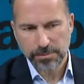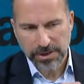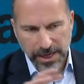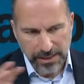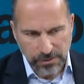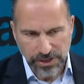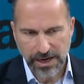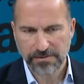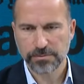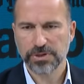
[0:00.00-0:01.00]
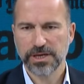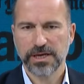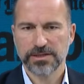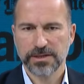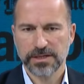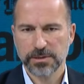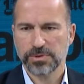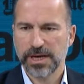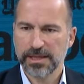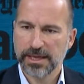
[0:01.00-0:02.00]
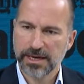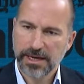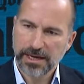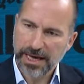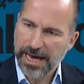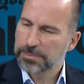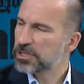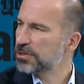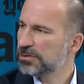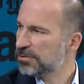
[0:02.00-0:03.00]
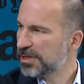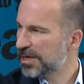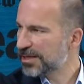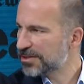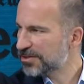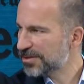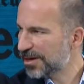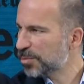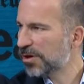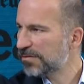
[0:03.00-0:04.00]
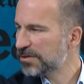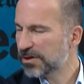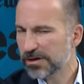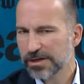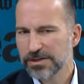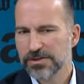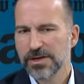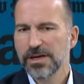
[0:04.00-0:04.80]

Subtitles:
plan that we have in place is a plan that absolutely hits our profit targets,